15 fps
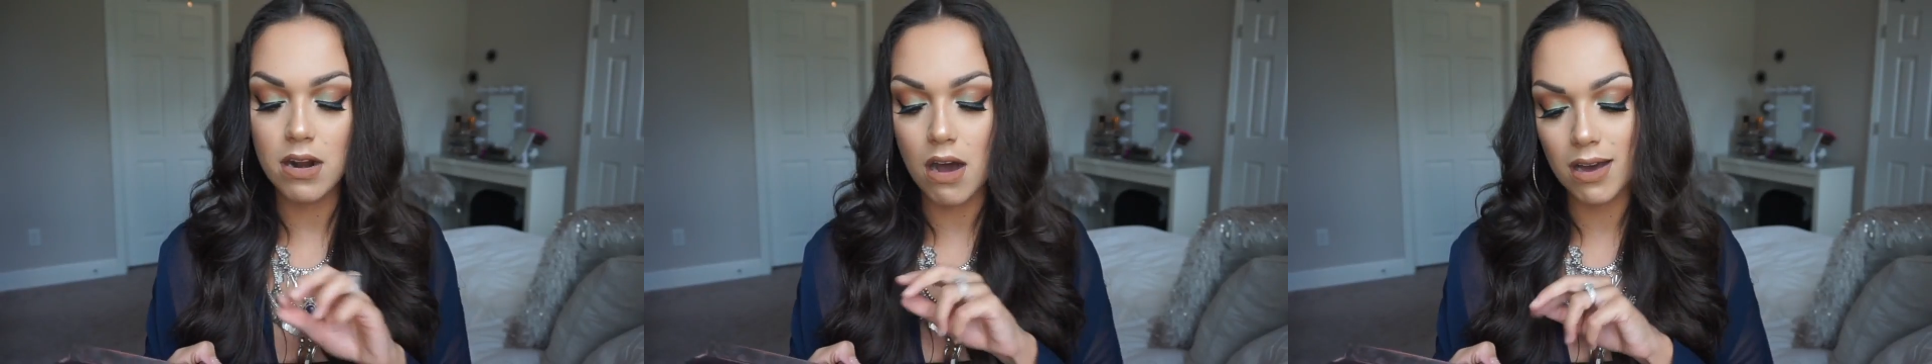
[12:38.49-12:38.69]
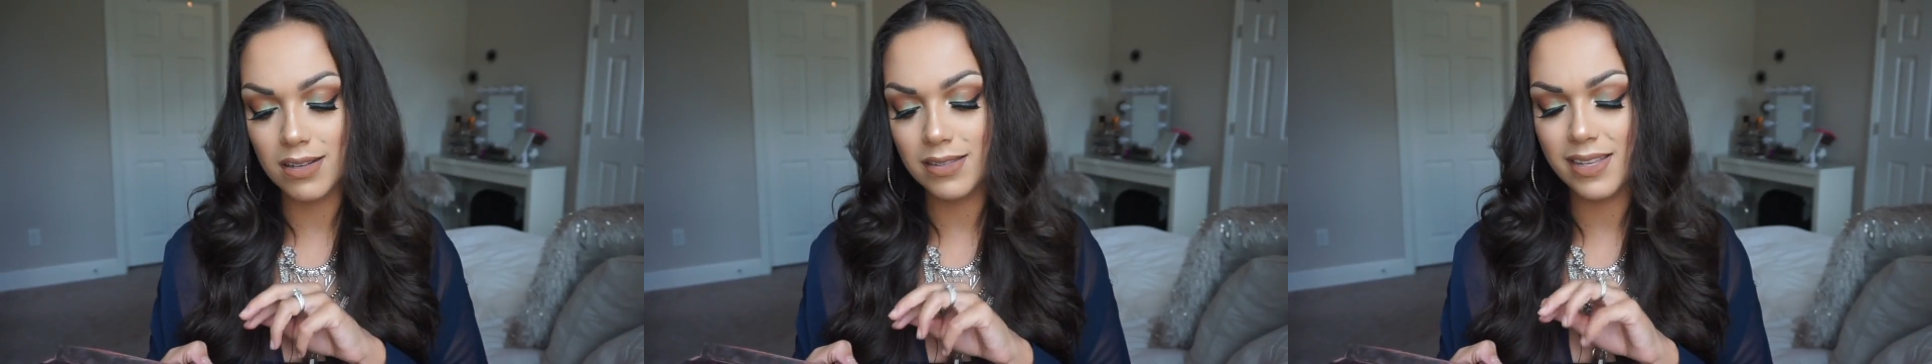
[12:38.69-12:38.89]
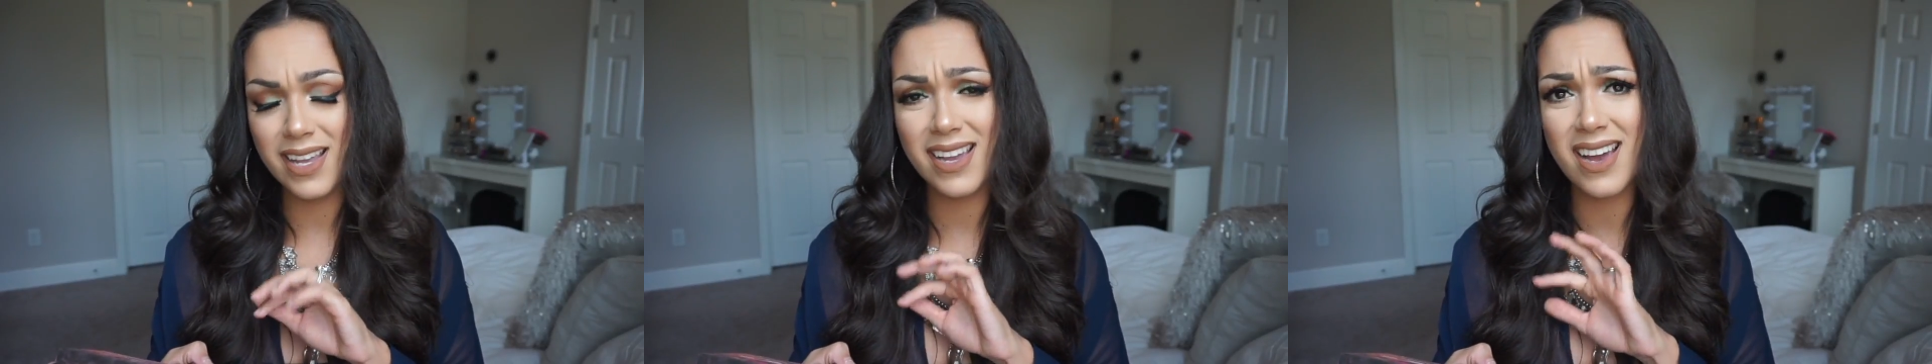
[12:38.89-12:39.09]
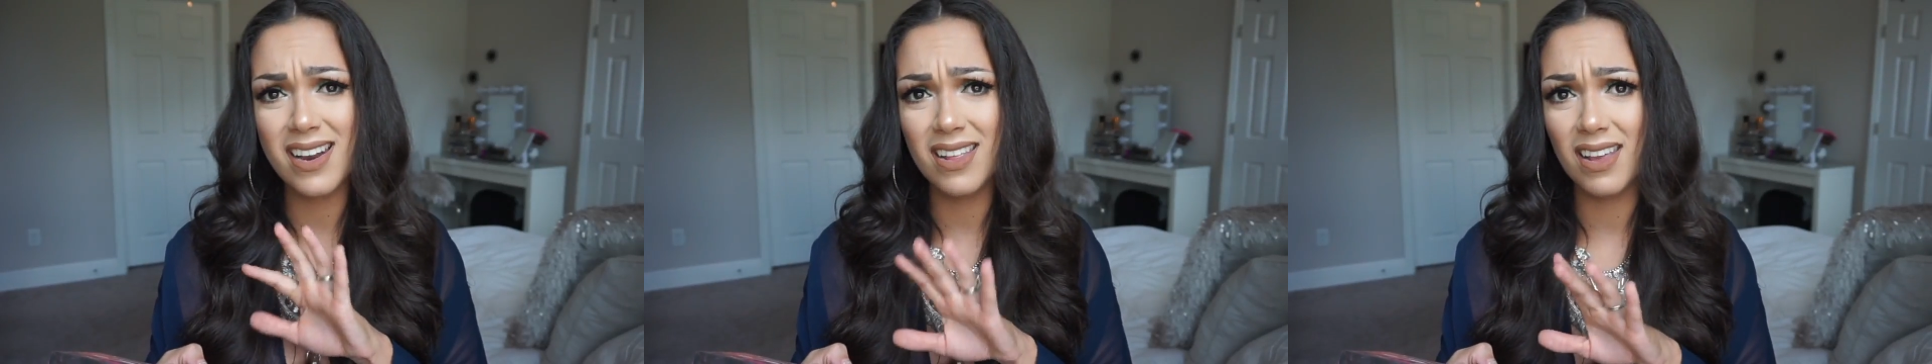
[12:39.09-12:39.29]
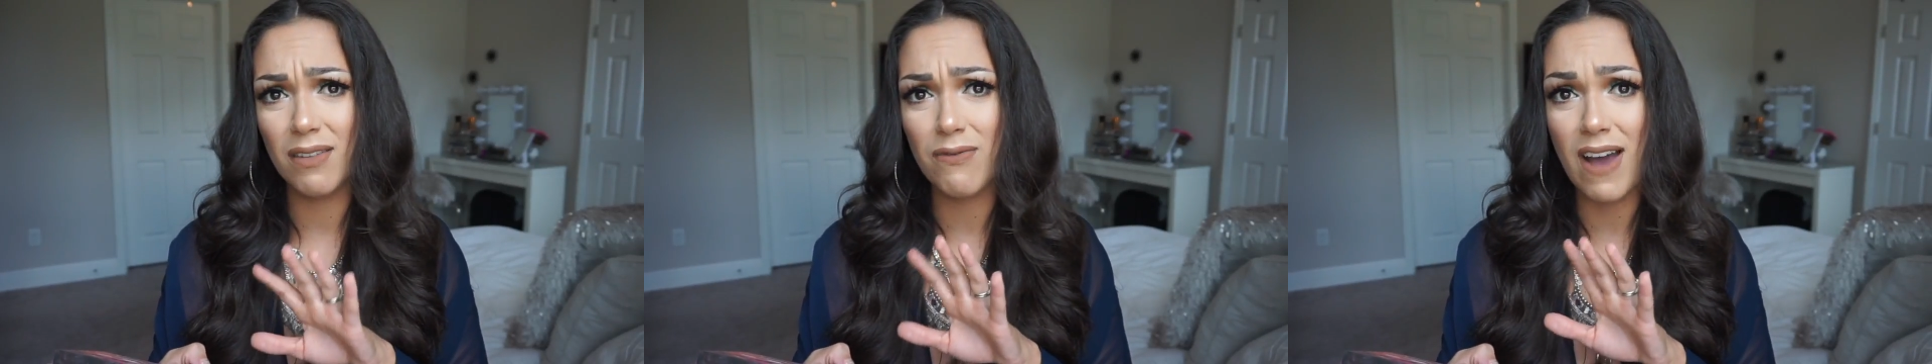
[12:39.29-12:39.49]
Honestly, kind
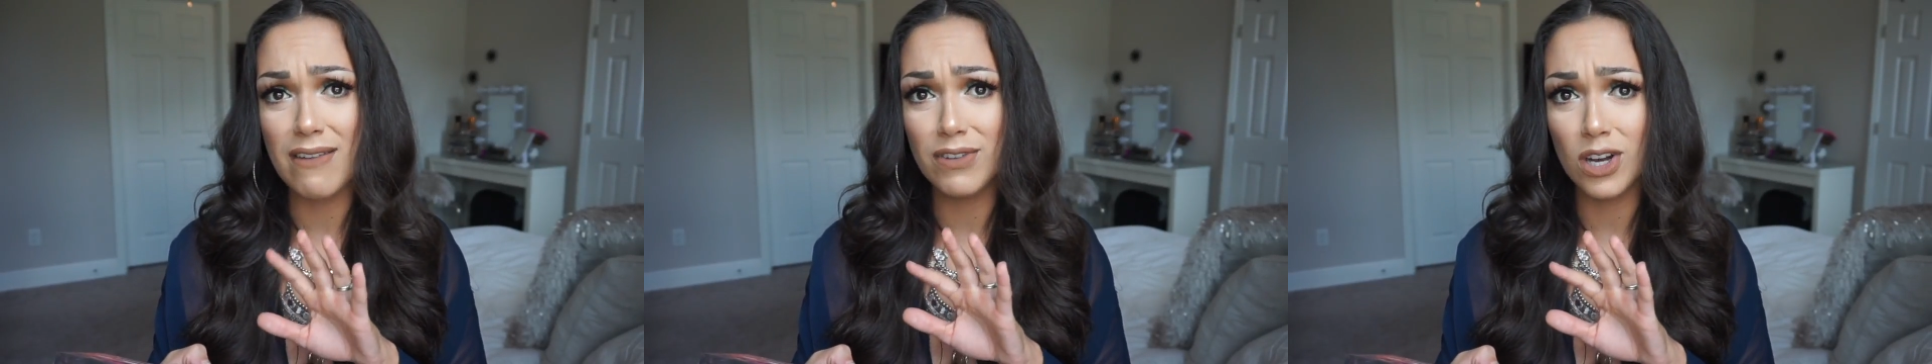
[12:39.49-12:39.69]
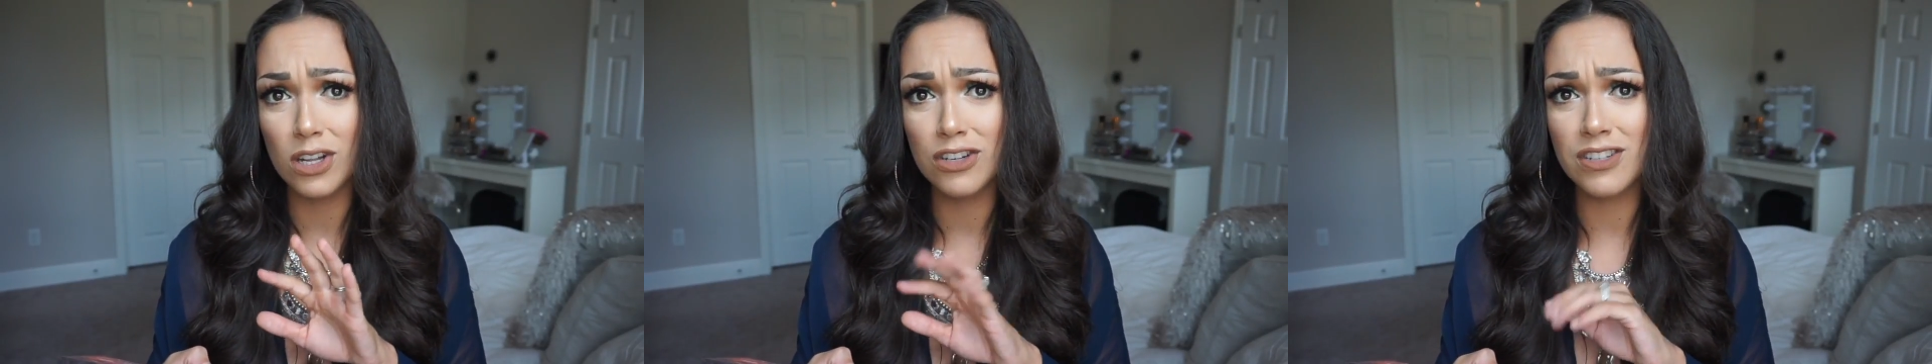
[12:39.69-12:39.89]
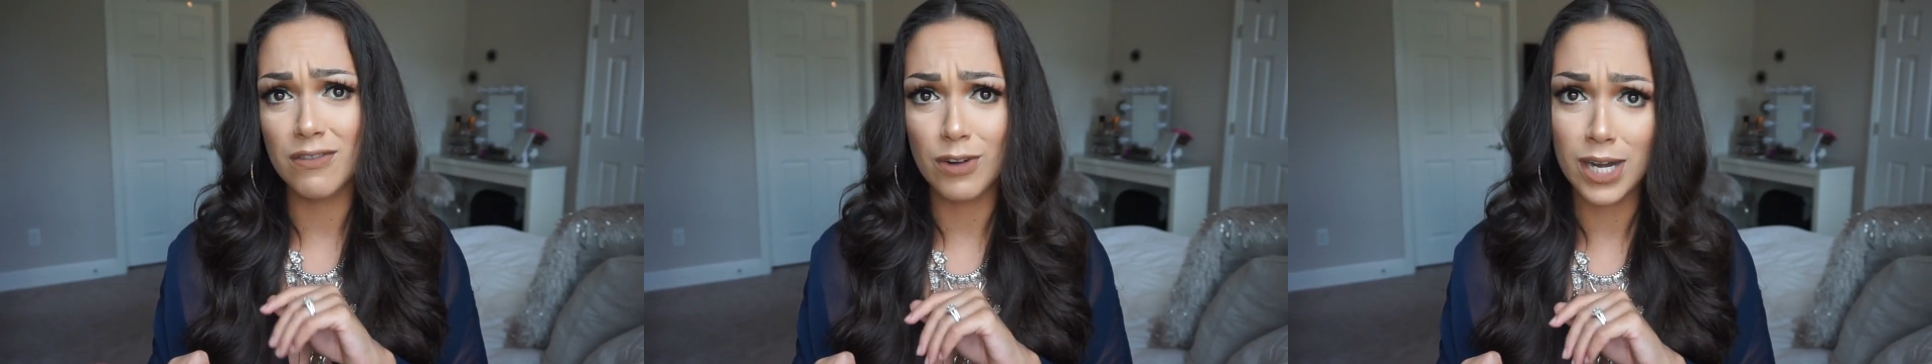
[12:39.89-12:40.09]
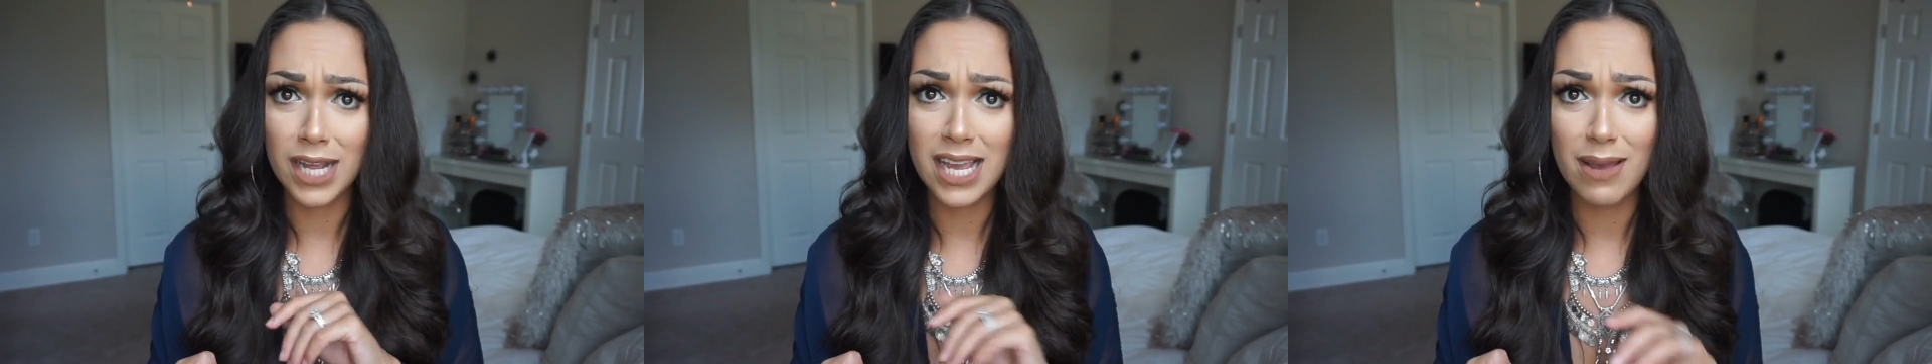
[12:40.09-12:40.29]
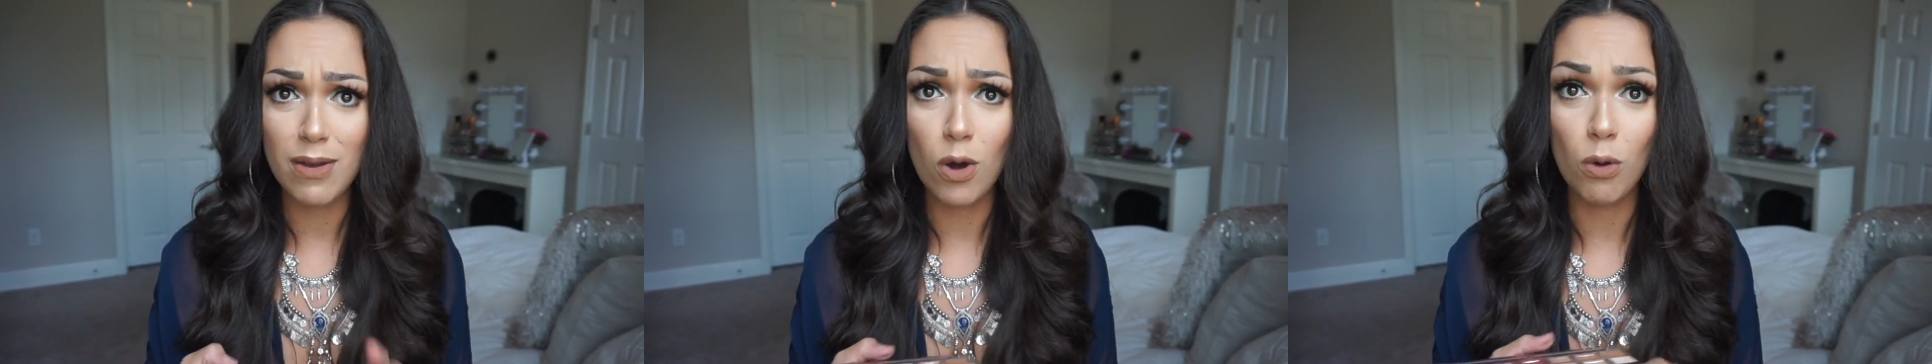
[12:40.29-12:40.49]
of like 5 colors I've already hit